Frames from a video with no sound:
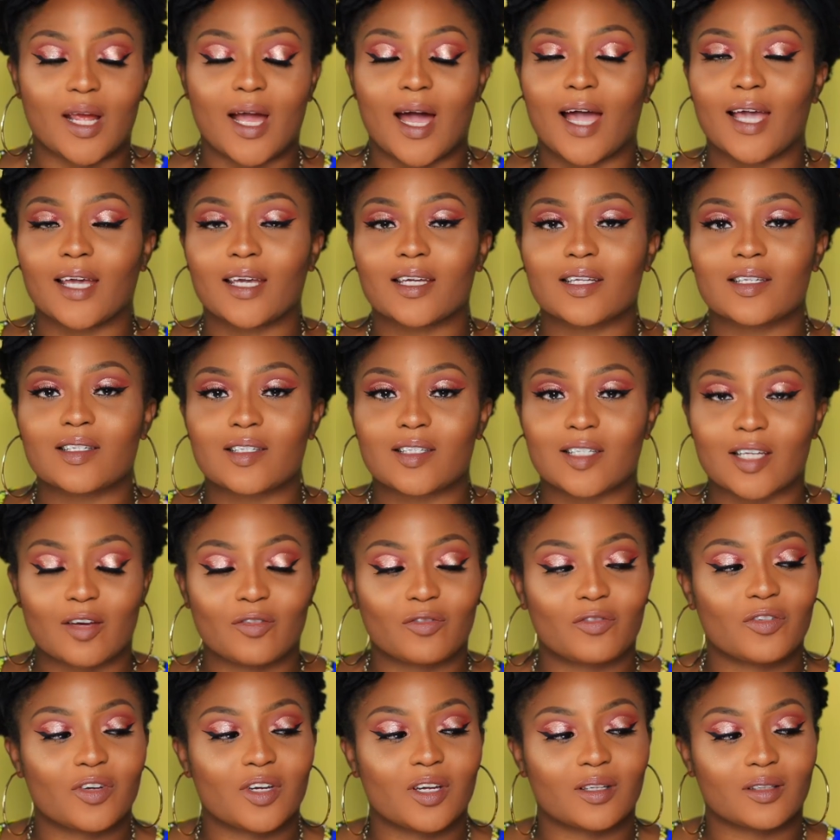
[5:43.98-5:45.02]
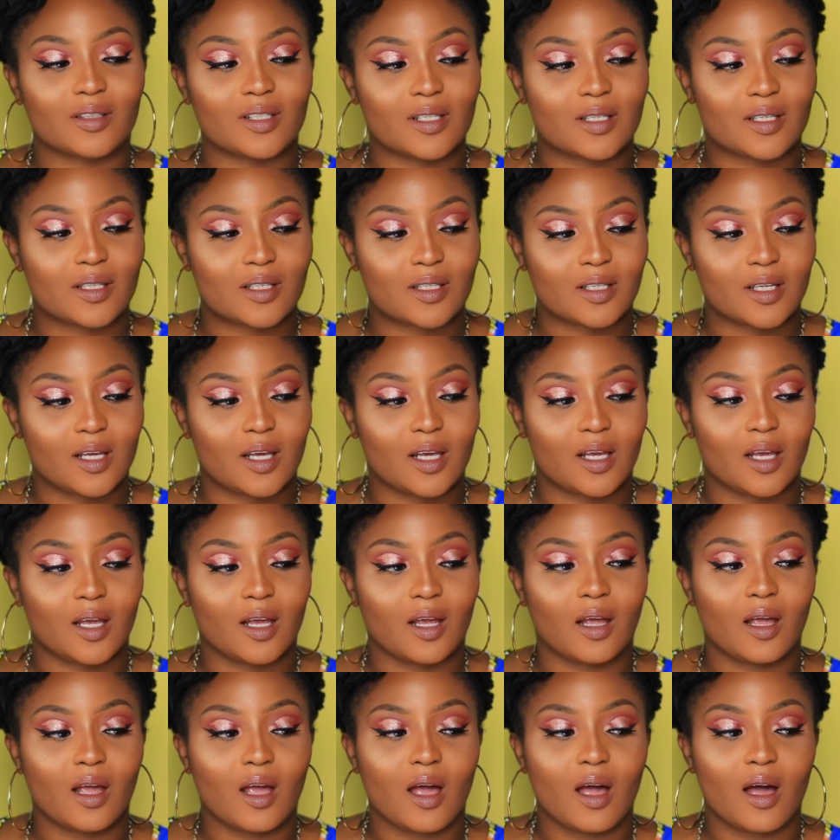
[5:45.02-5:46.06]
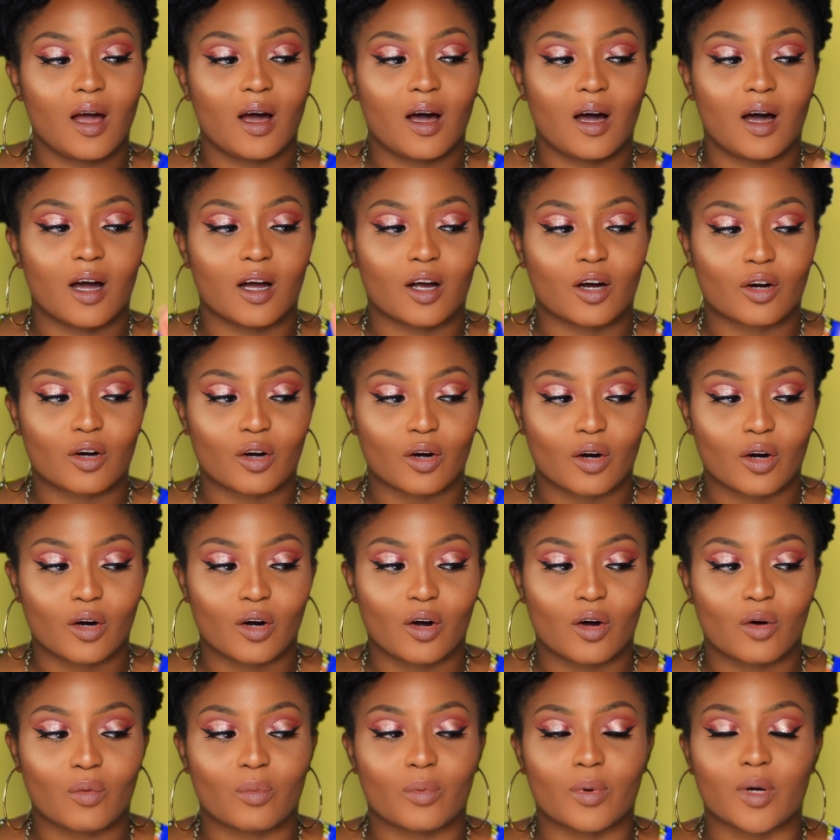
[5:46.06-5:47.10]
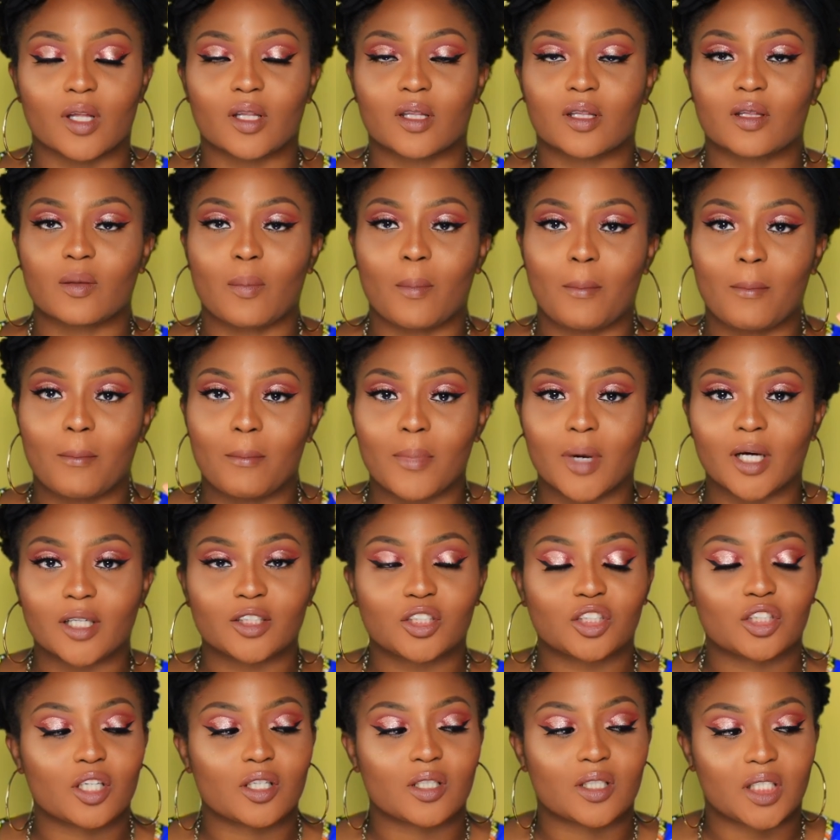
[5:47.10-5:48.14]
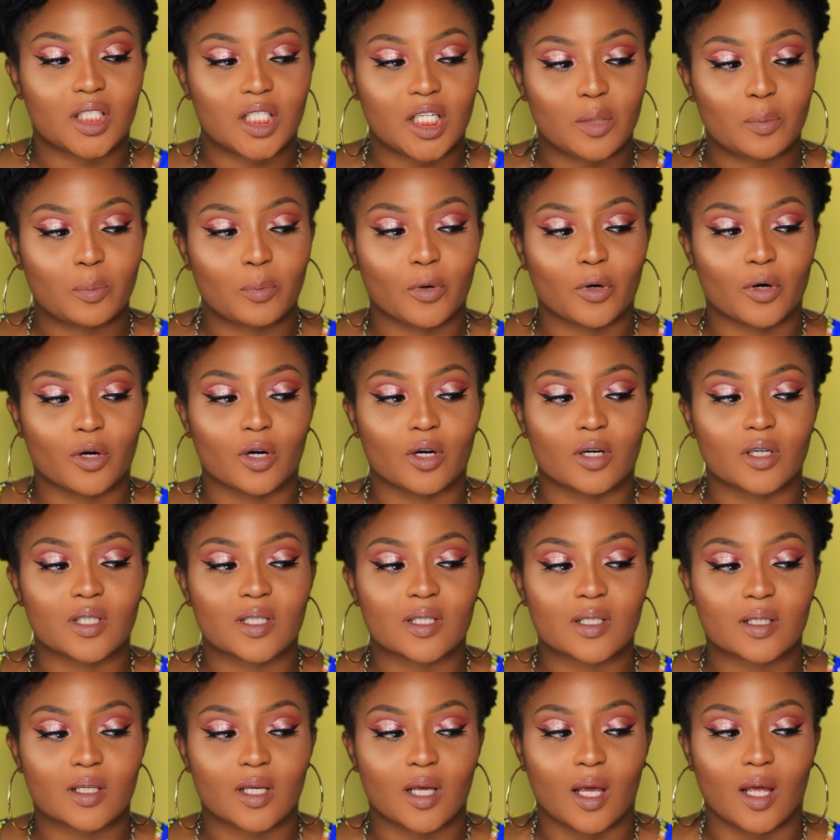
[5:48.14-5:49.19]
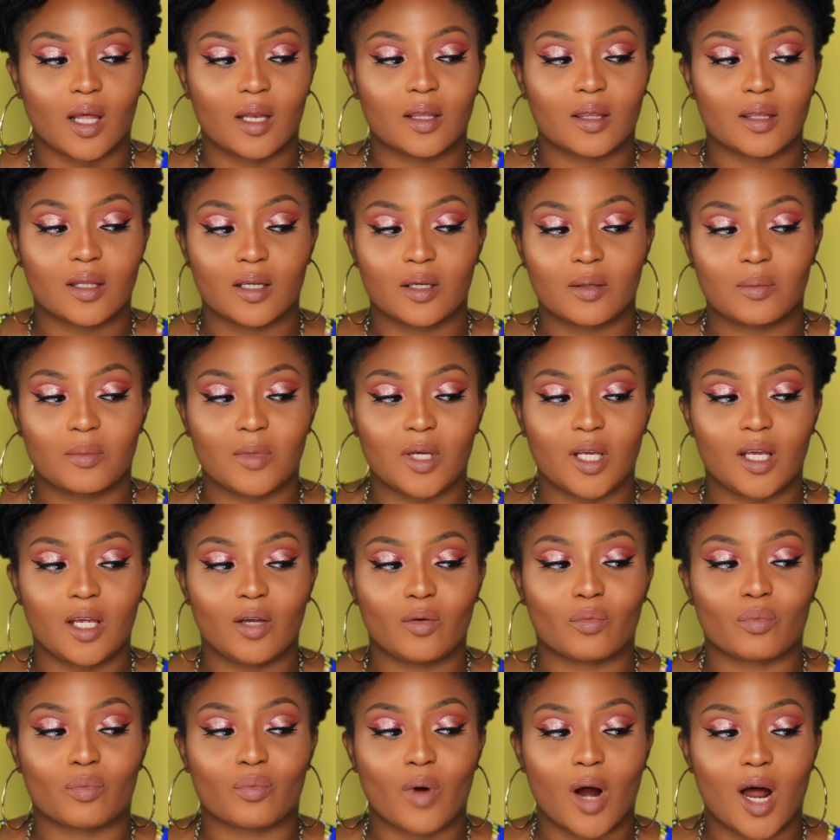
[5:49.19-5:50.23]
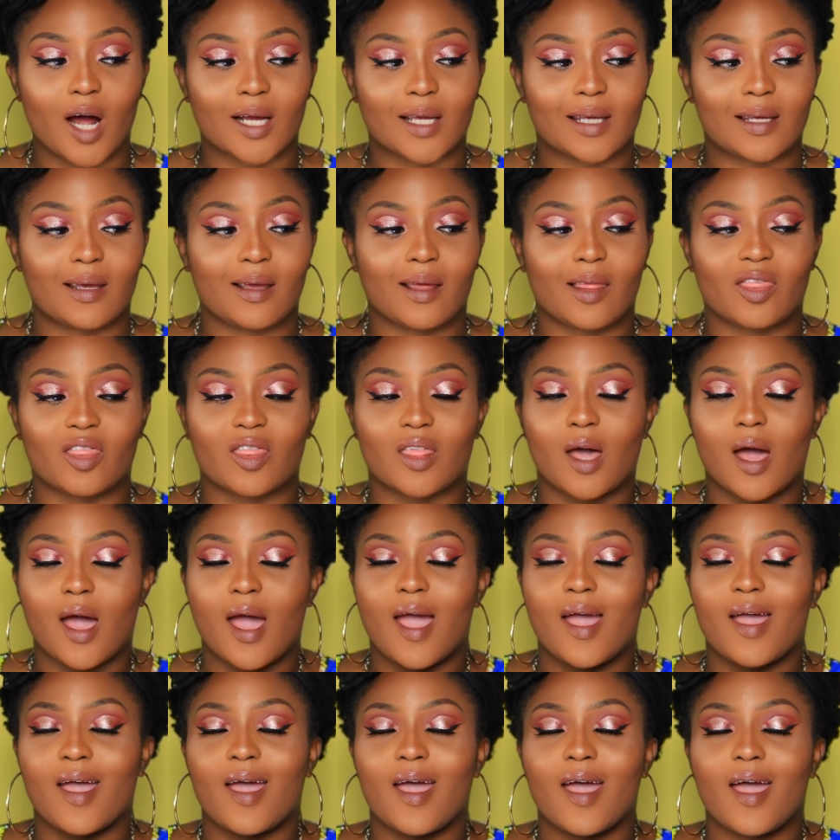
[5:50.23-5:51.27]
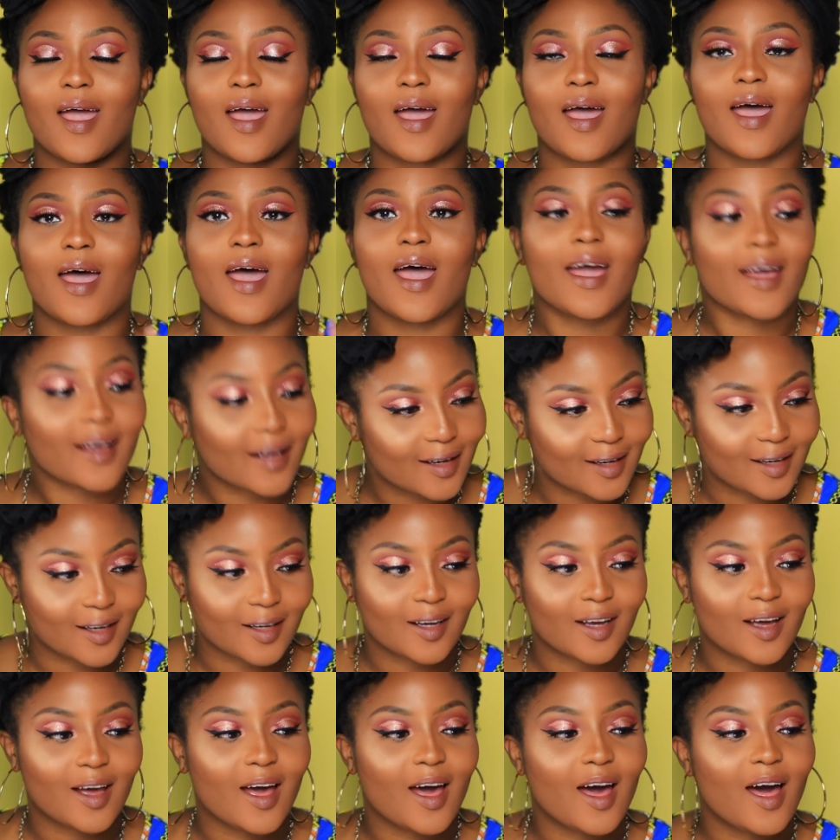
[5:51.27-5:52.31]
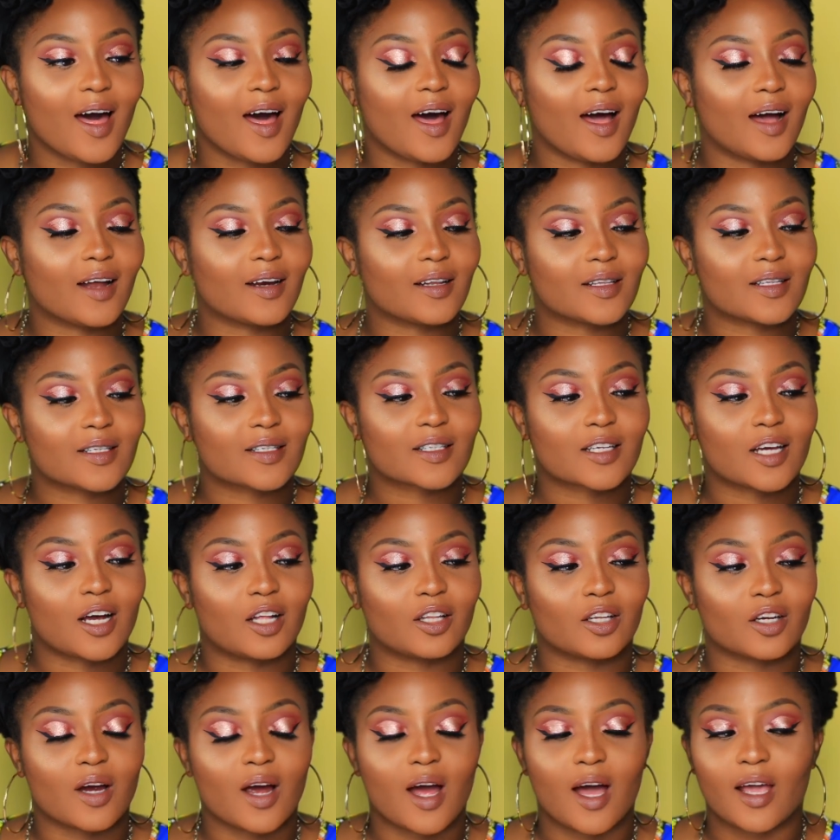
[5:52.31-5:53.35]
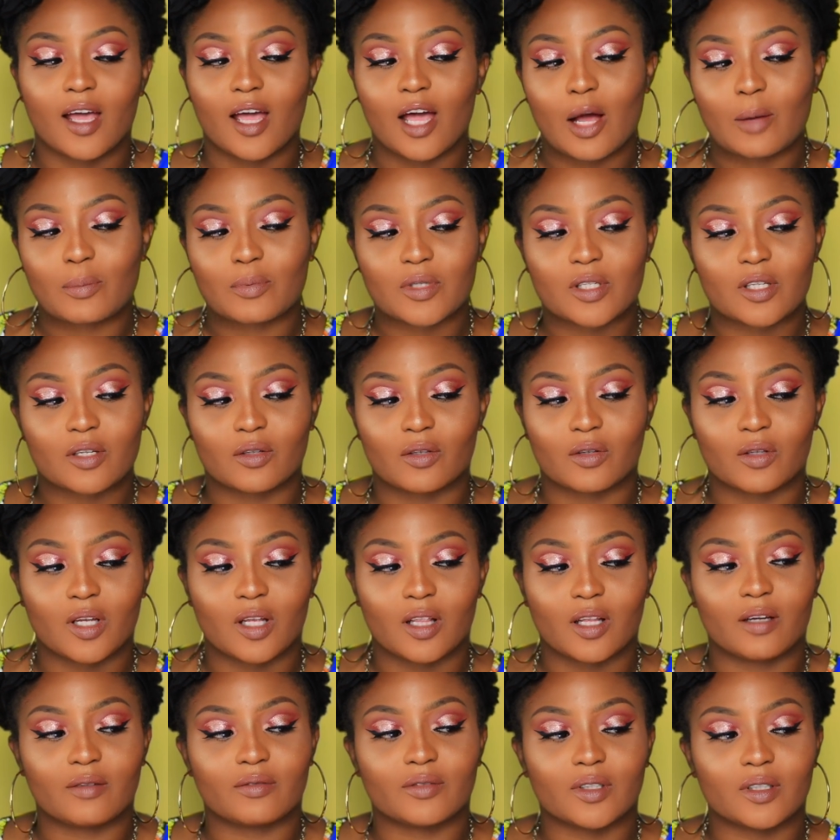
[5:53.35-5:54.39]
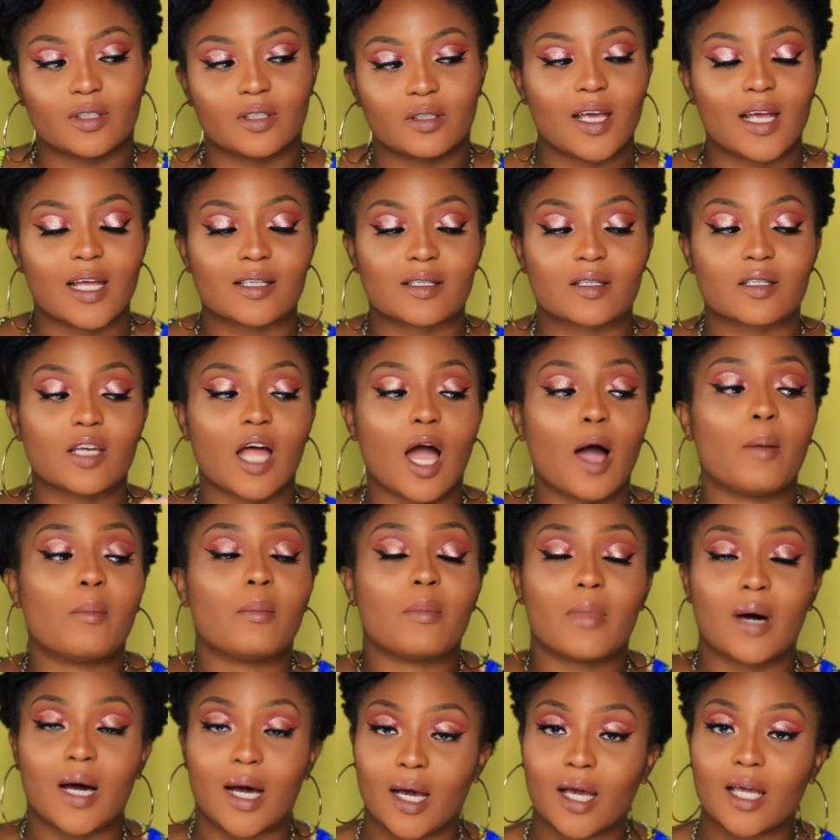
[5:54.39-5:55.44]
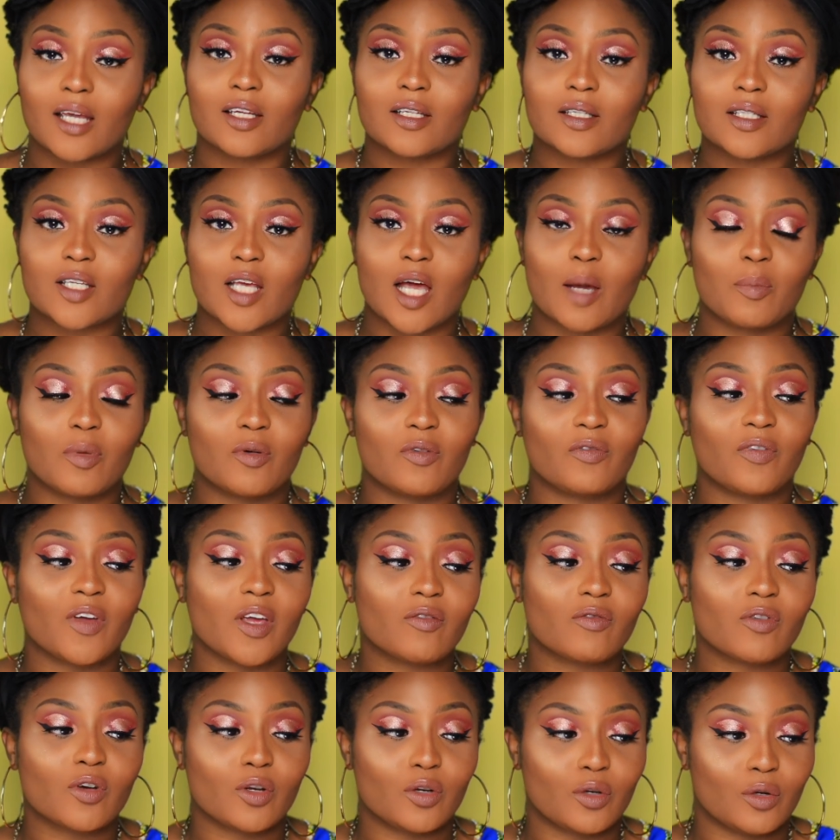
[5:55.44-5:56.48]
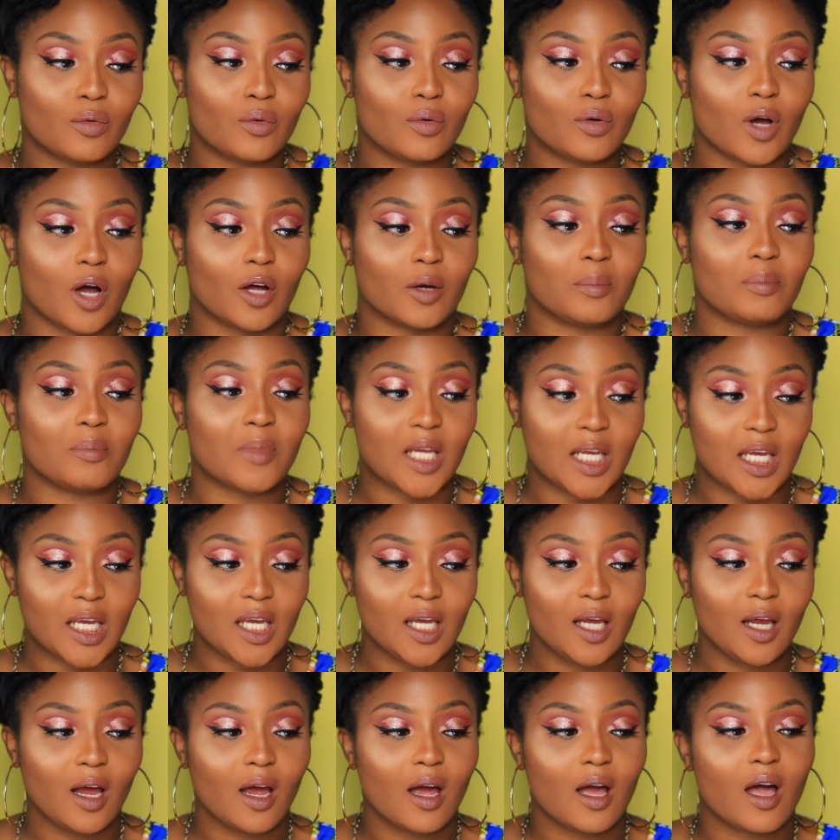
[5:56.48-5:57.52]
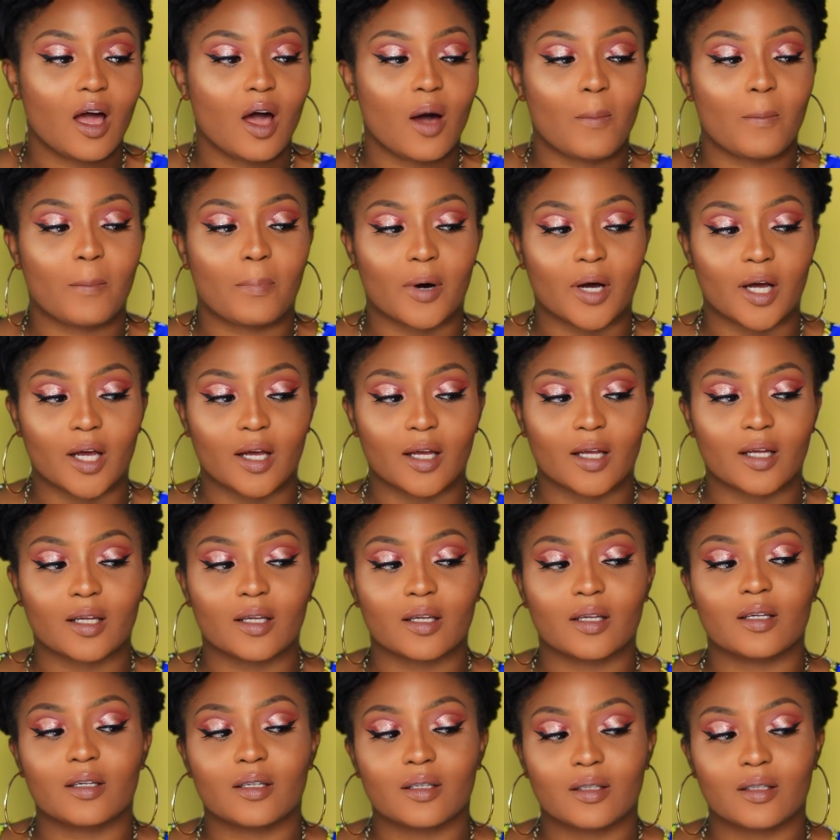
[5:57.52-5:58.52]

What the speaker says: it. I can definitely see a girl with much deeper skin than me rocking the heck out of this color. I absolutely love it. It's not my type of favorite nude on me, but